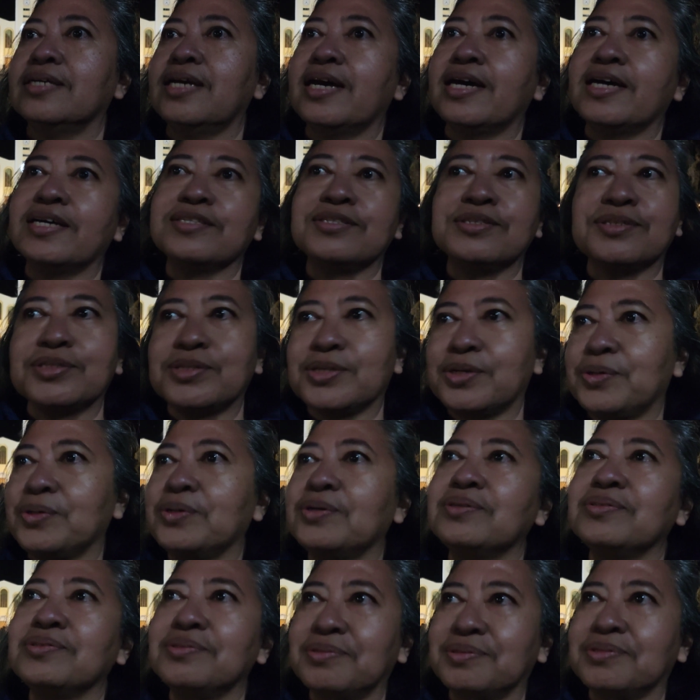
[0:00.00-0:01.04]
Yeah,
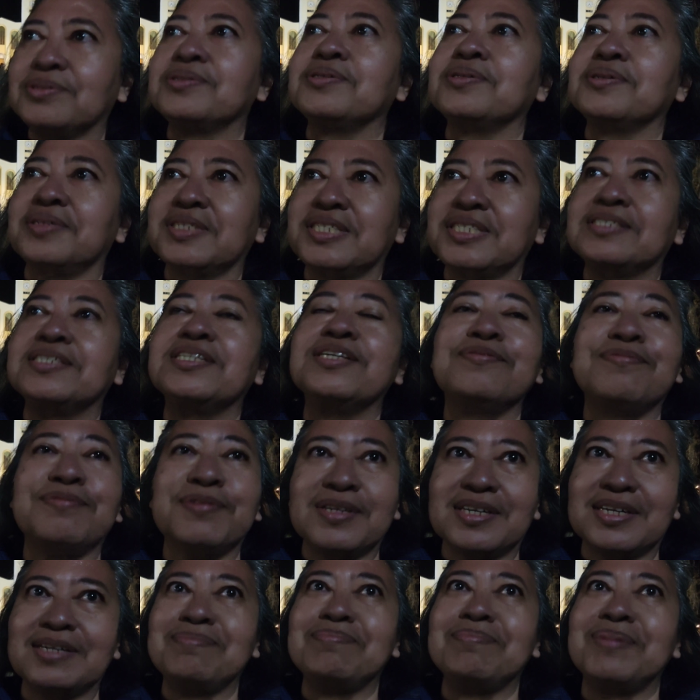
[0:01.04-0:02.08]
so it's
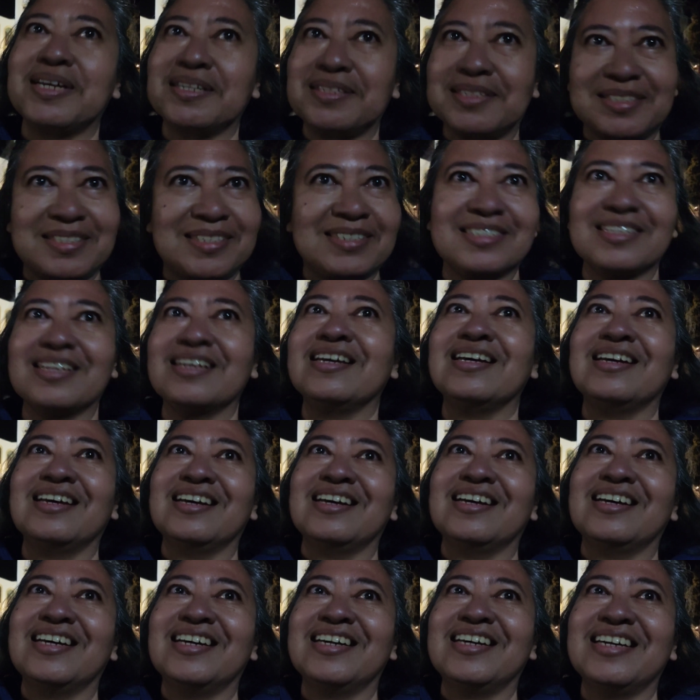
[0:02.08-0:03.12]
different, but it's
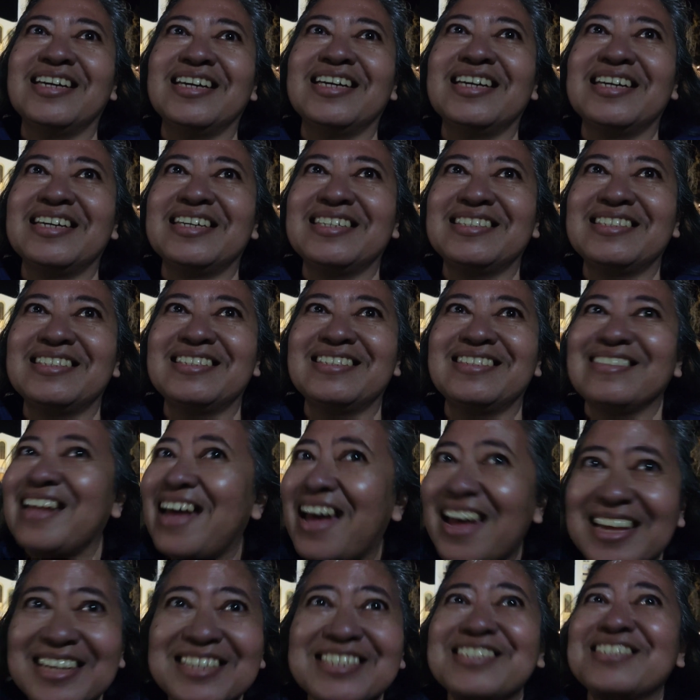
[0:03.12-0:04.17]

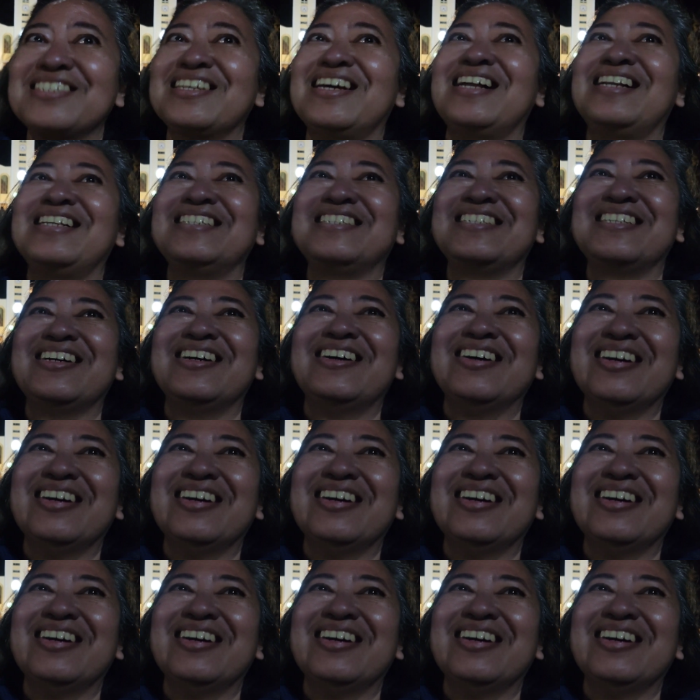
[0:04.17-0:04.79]
nice also.